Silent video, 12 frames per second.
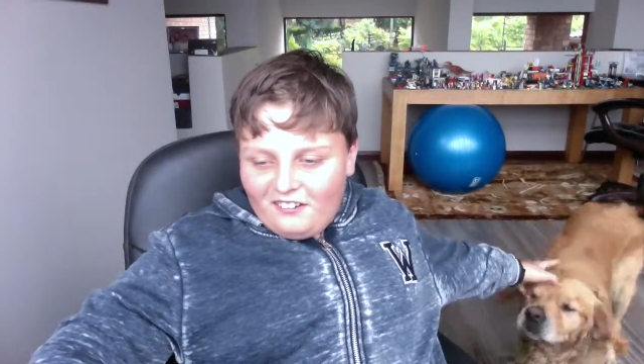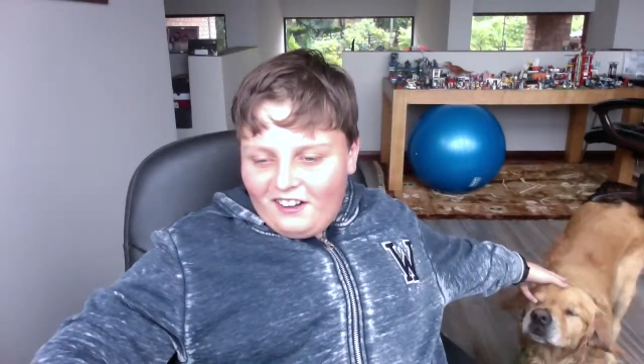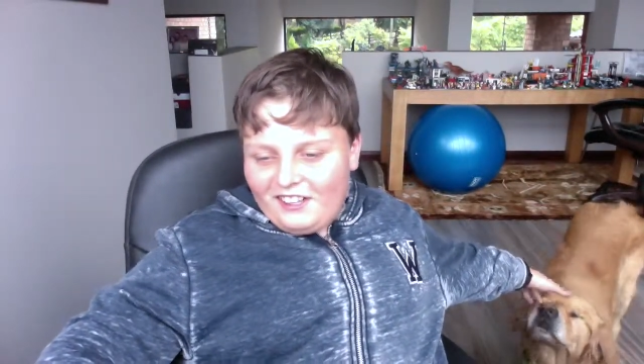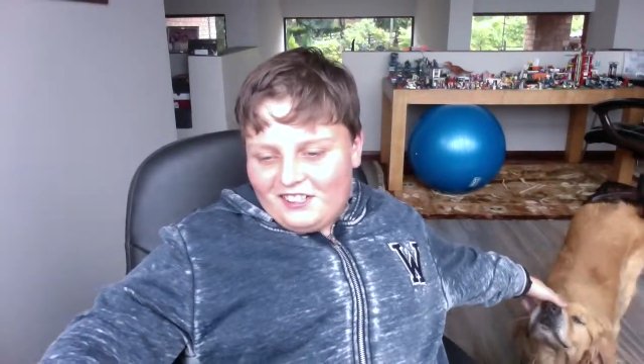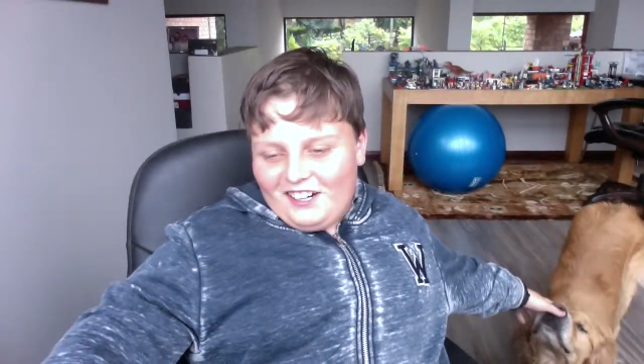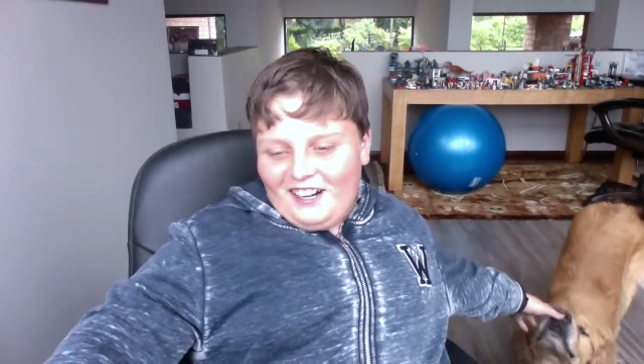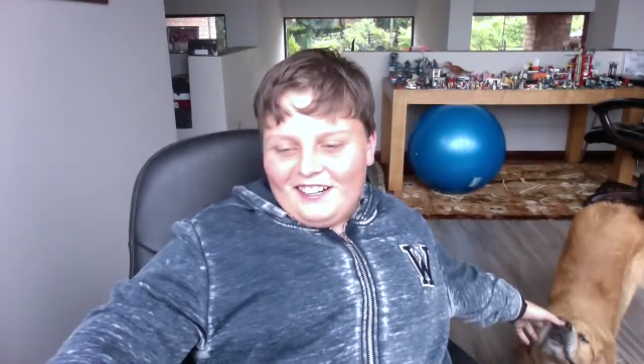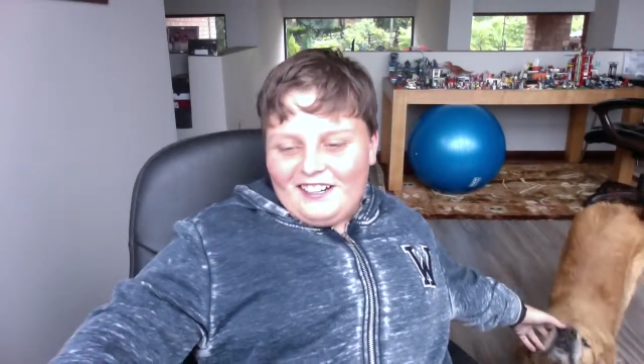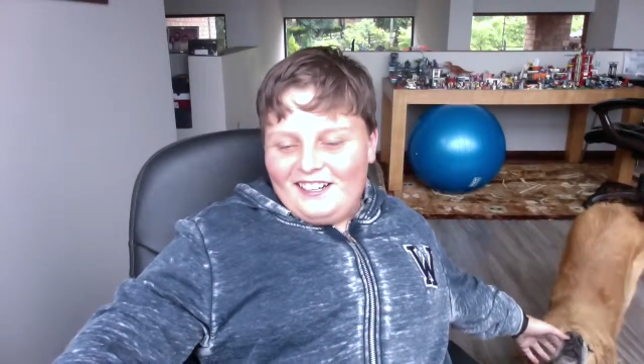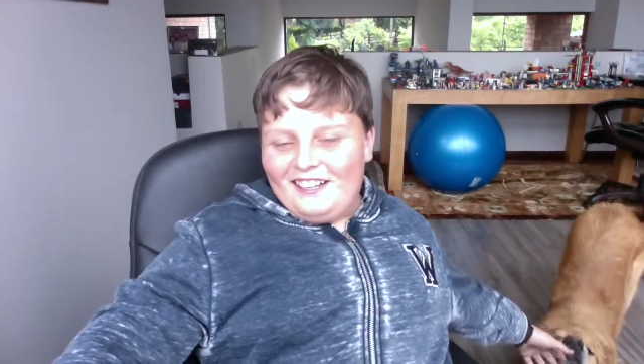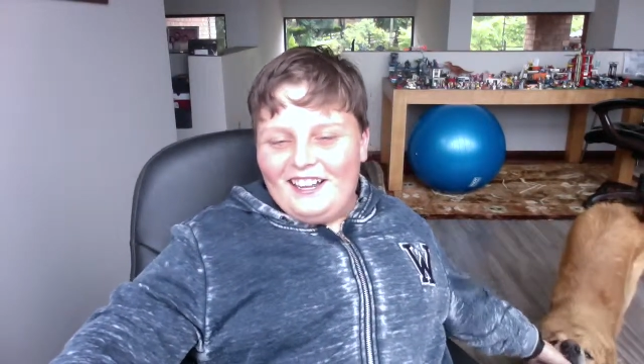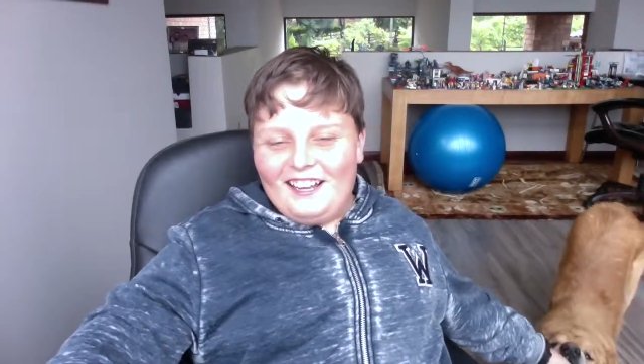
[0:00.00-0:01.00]
Hi,
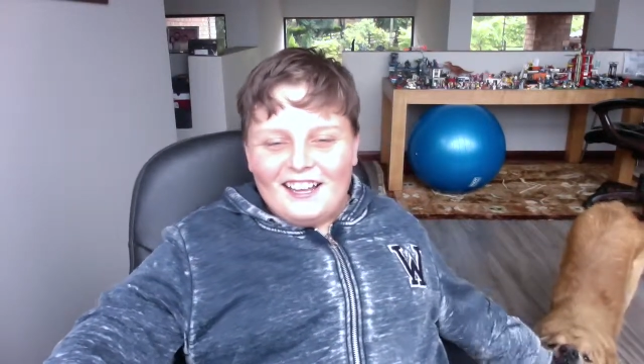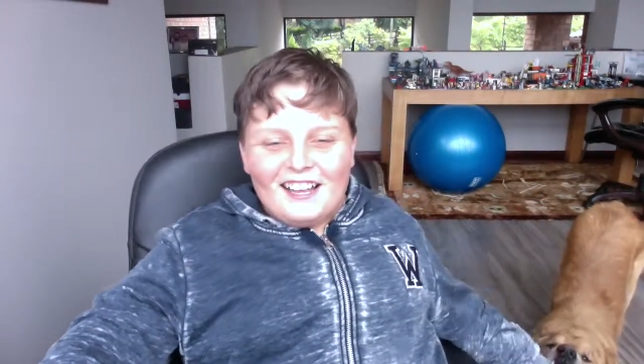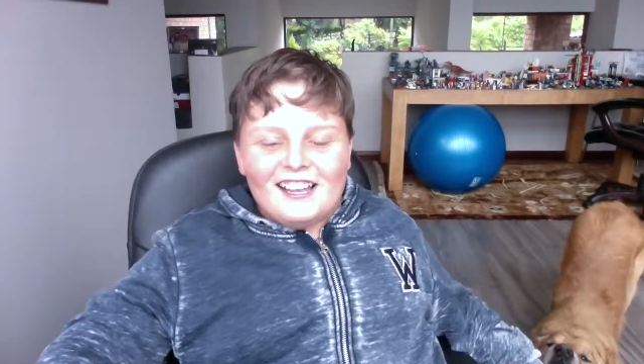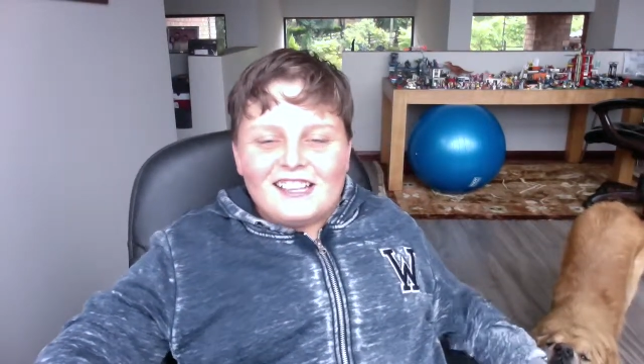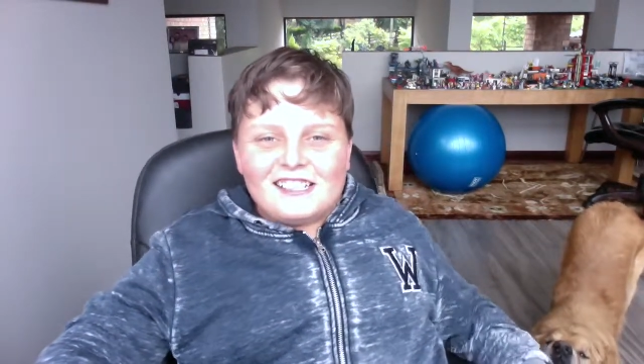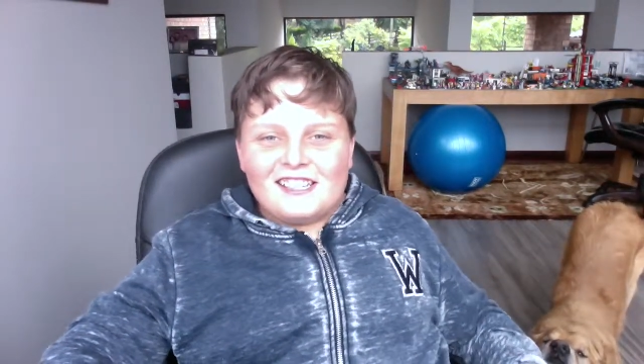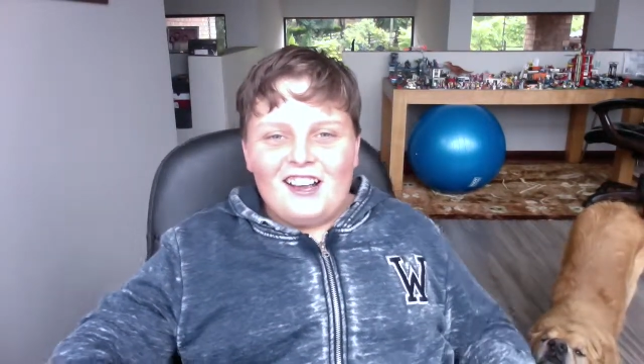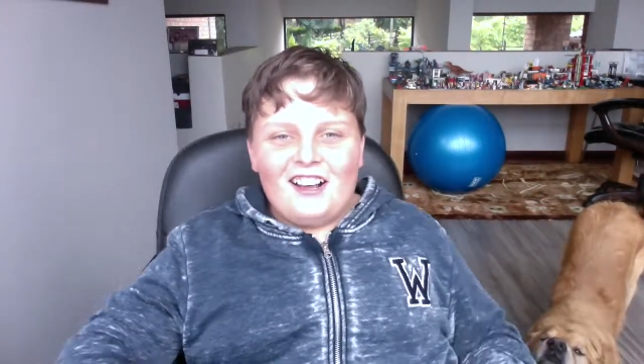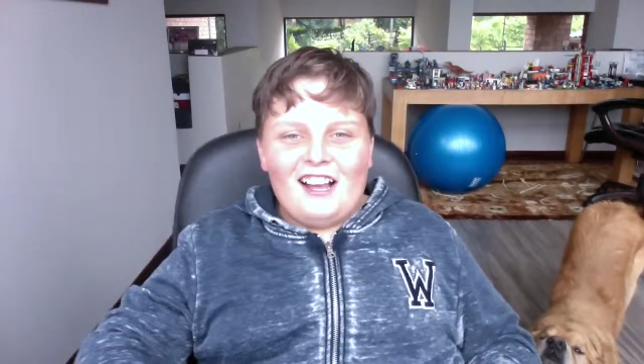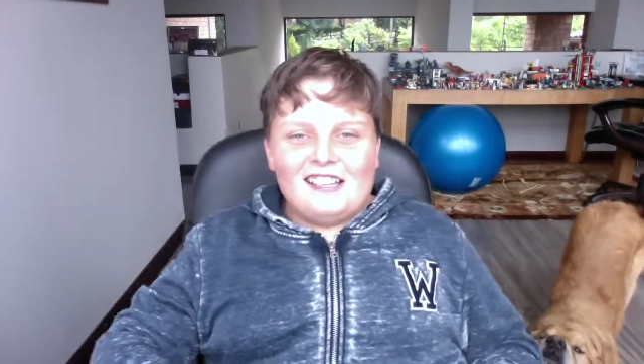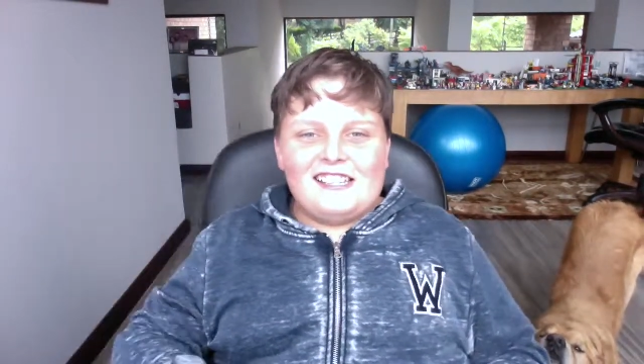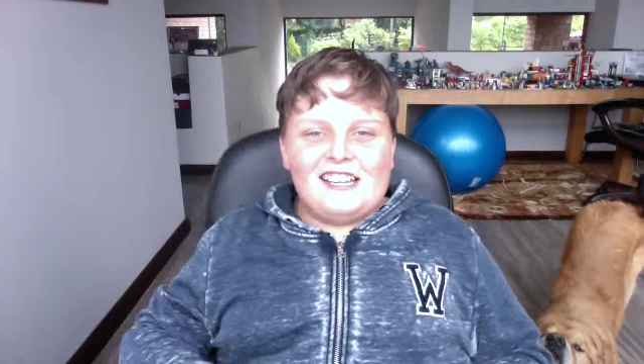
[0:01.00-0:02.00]
Jedi. So yeah,
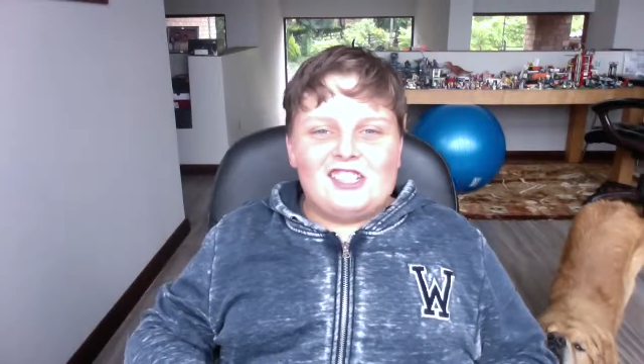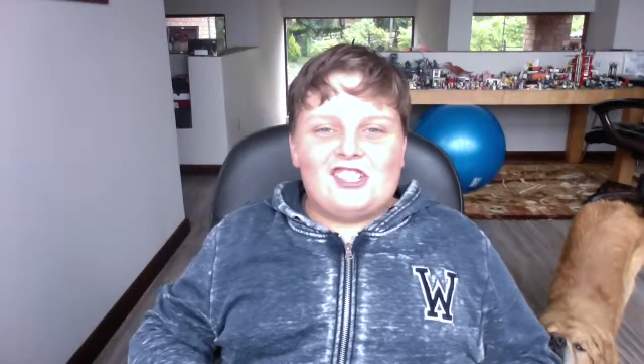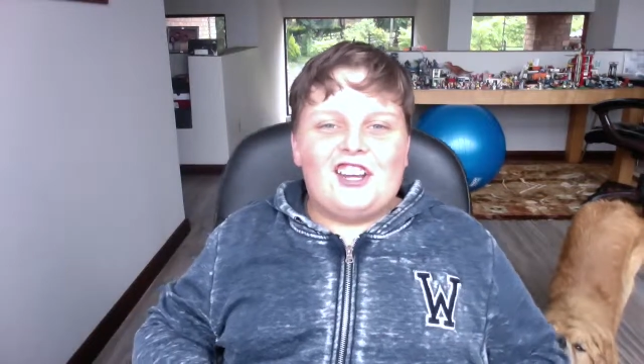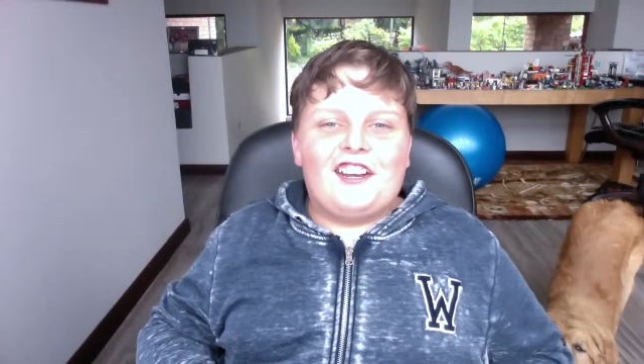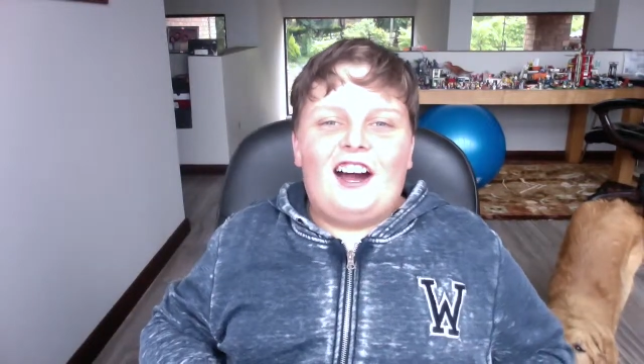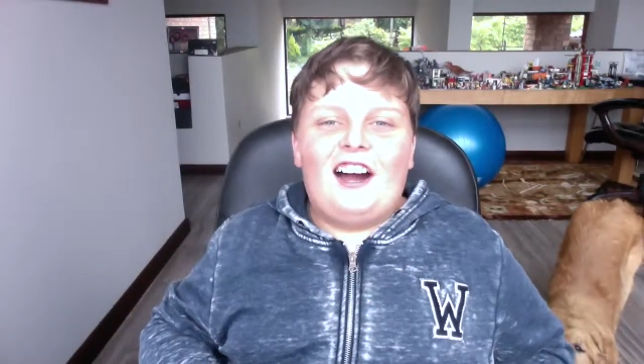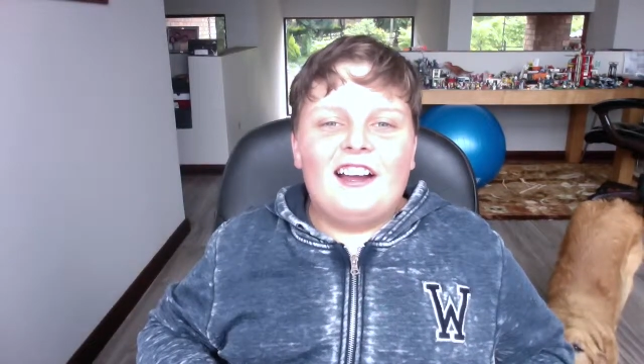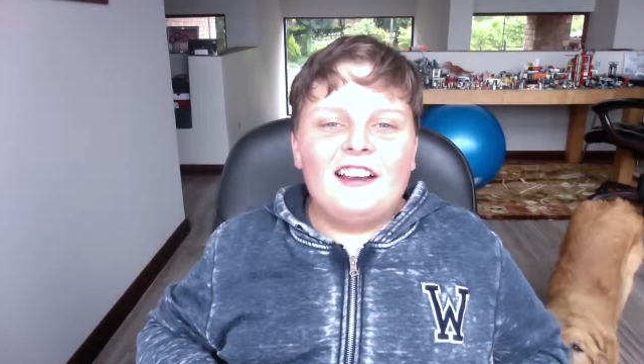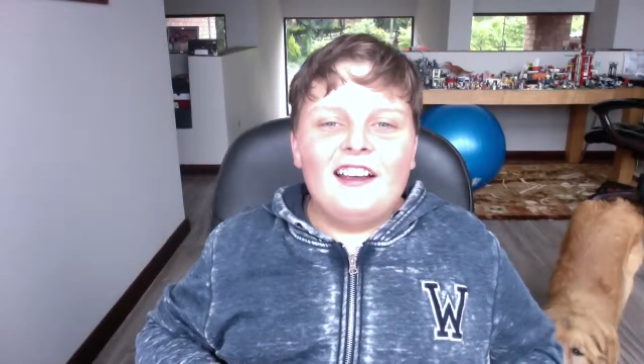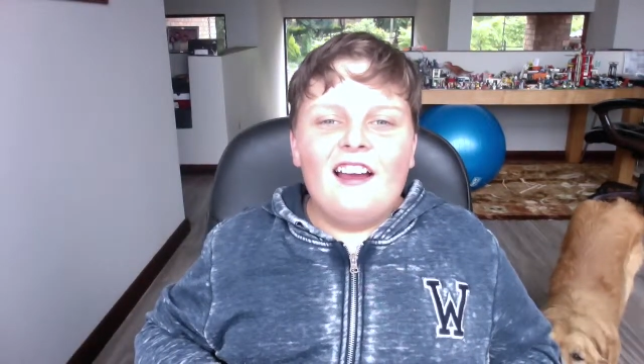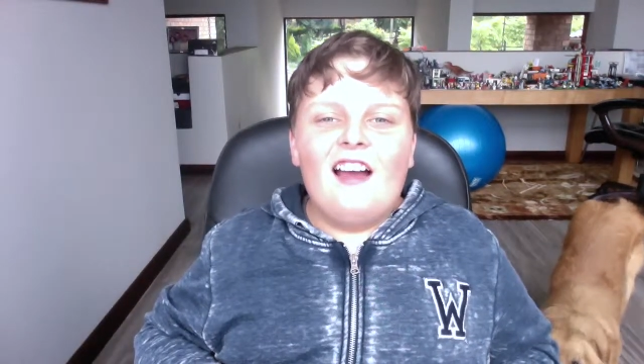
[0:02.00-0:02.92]
guys, that's Jedi.